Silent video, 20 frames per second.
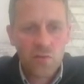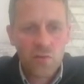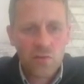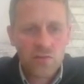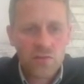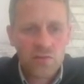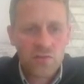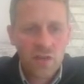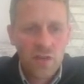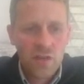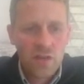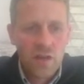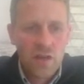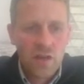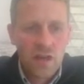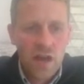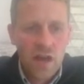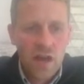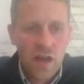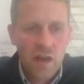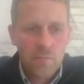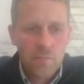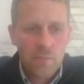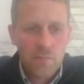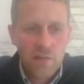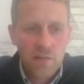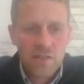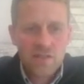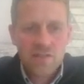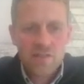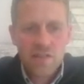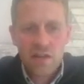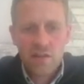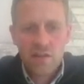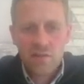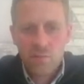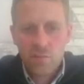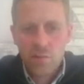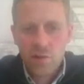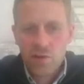us instead of
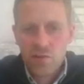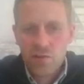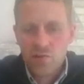the more